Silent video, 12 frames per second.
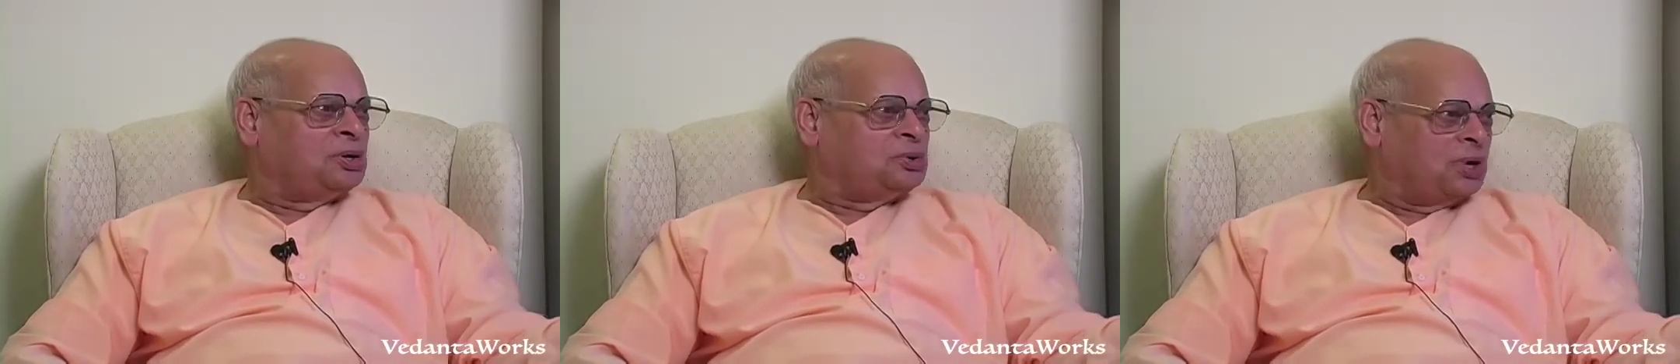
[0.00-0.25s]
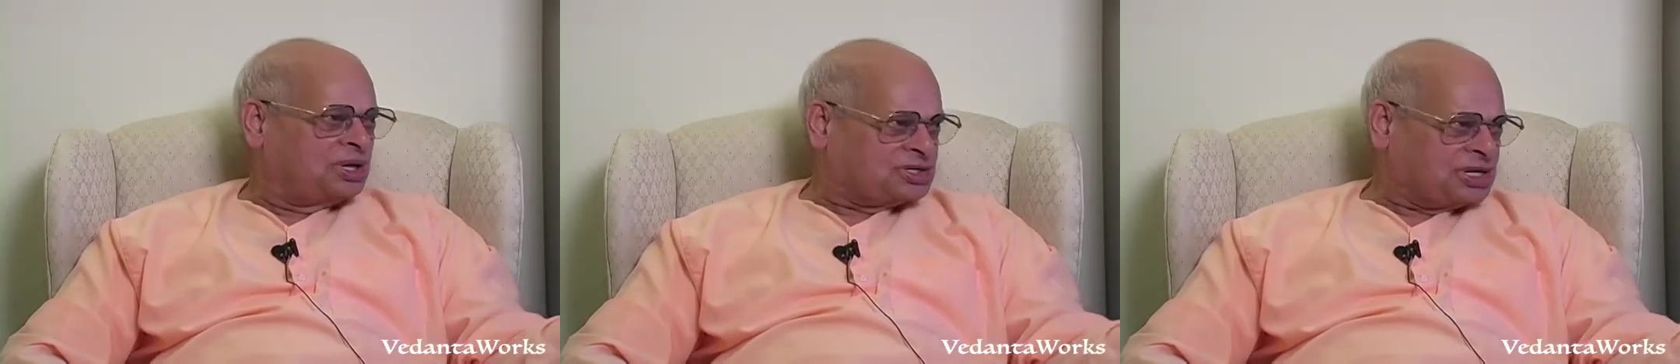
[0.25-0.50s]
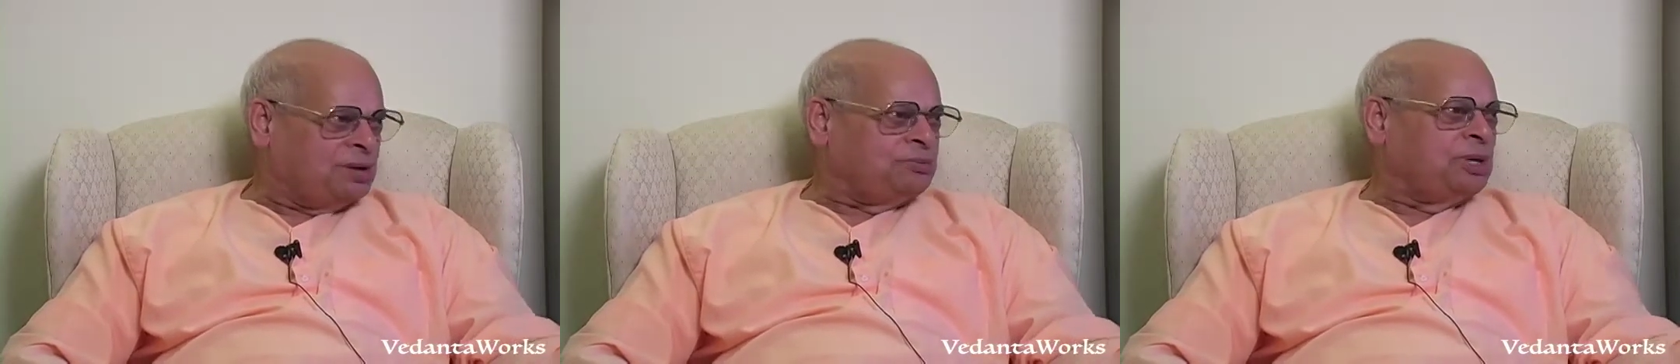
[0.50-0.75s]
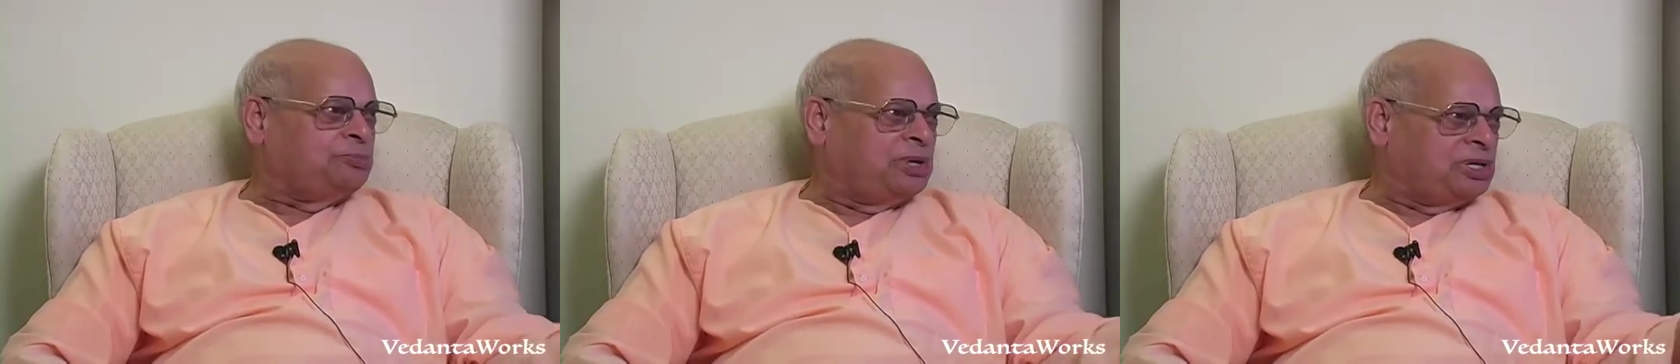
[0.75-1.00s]
To escape
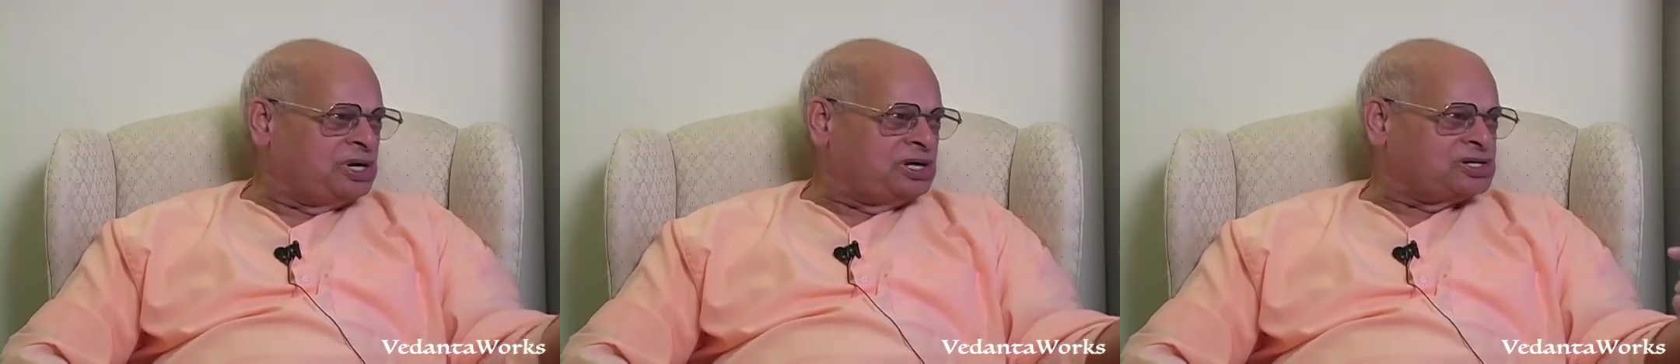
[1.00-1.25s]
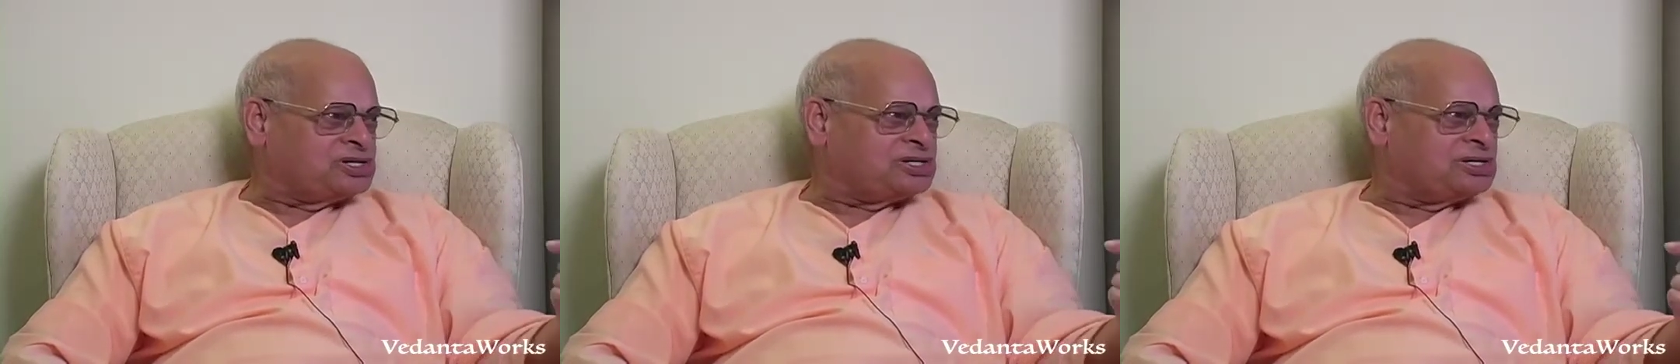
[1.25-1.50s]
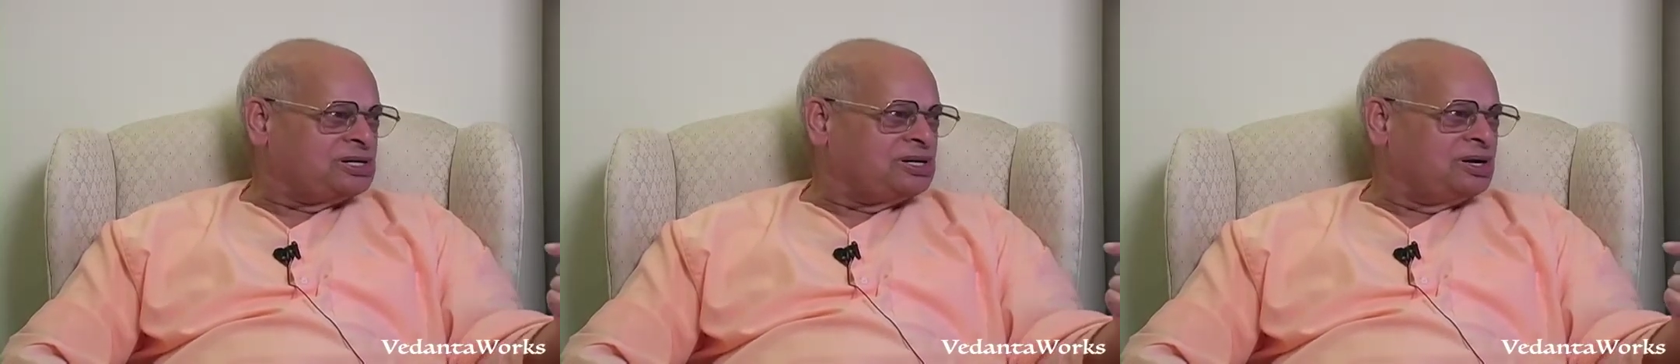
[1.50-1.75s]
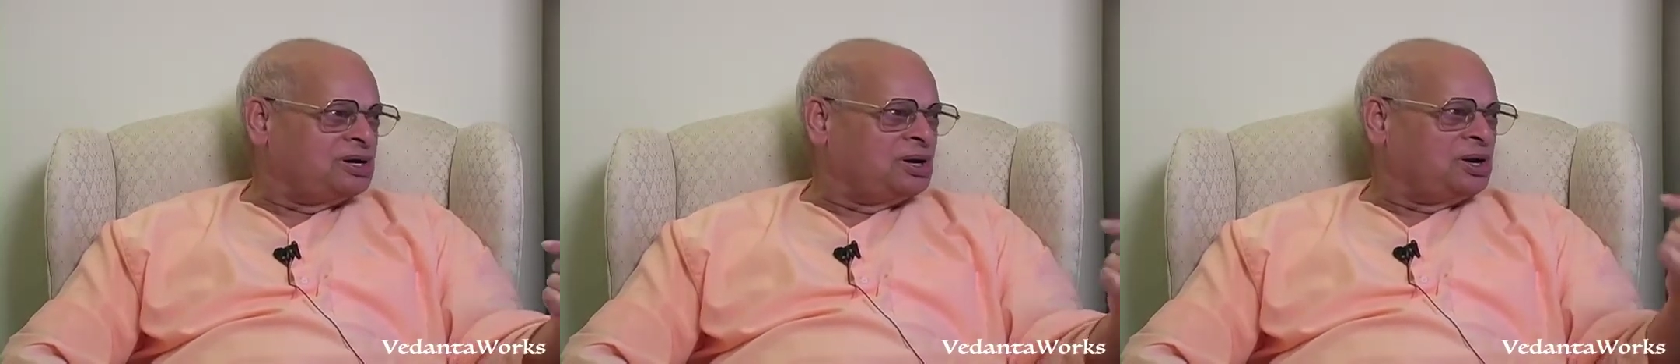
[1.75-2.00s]
the British,
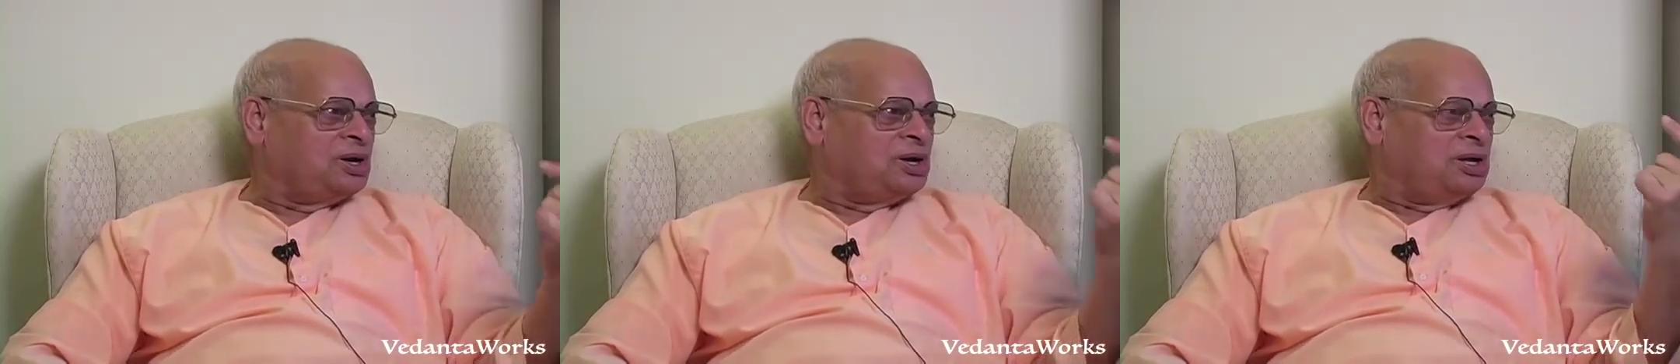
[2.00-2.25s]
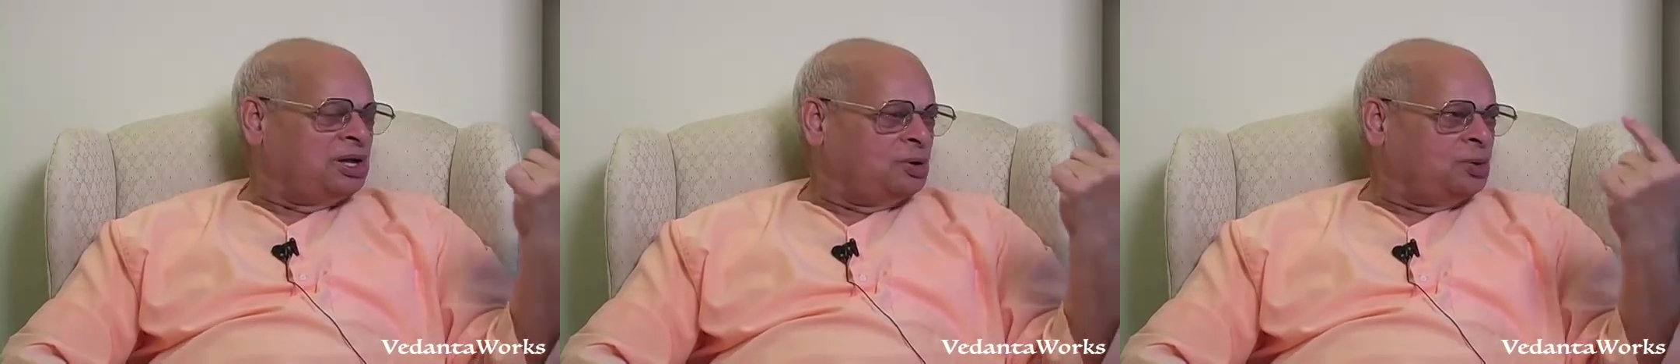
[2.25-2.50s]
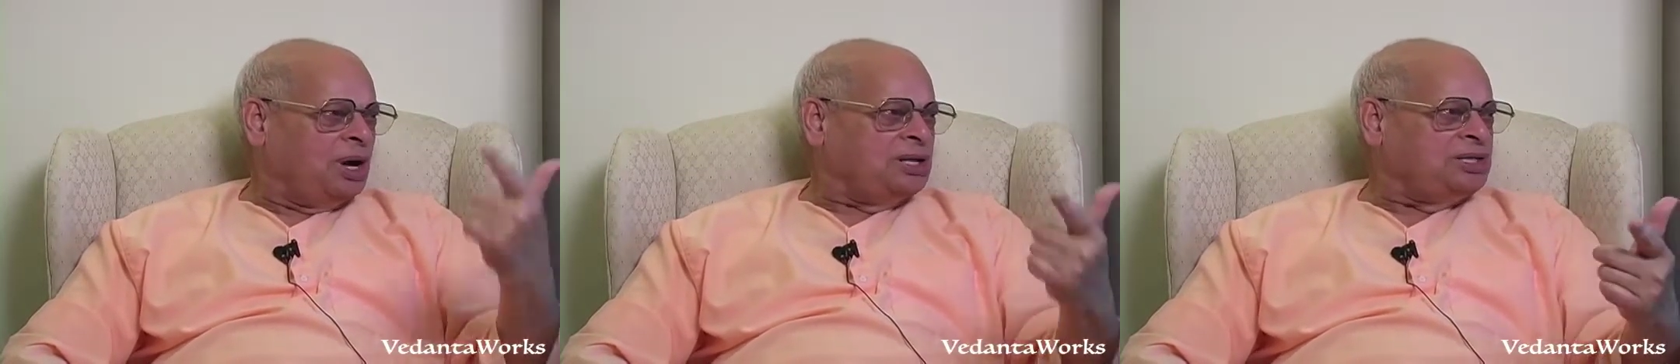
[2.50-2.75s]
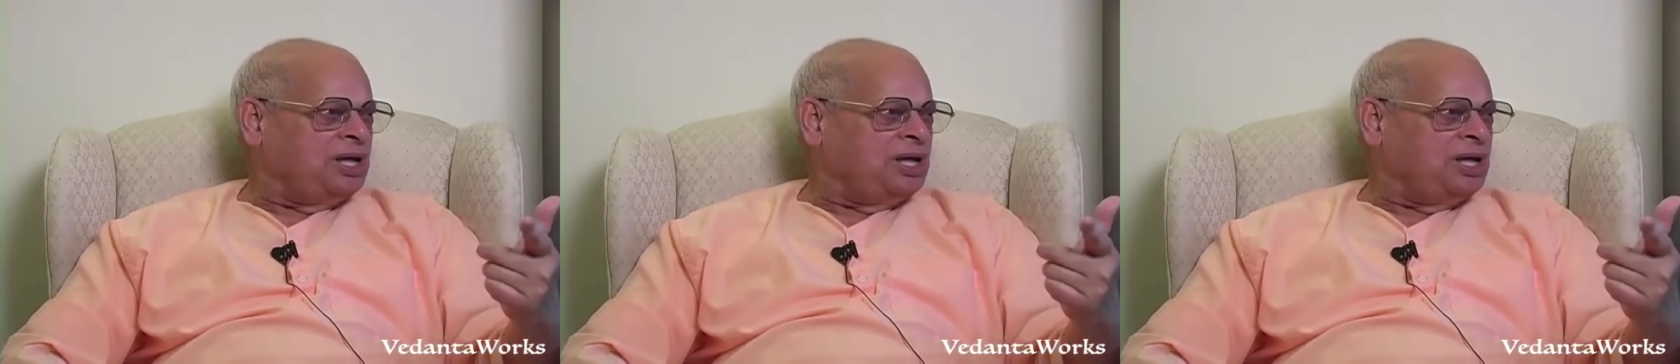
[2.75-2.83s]
he went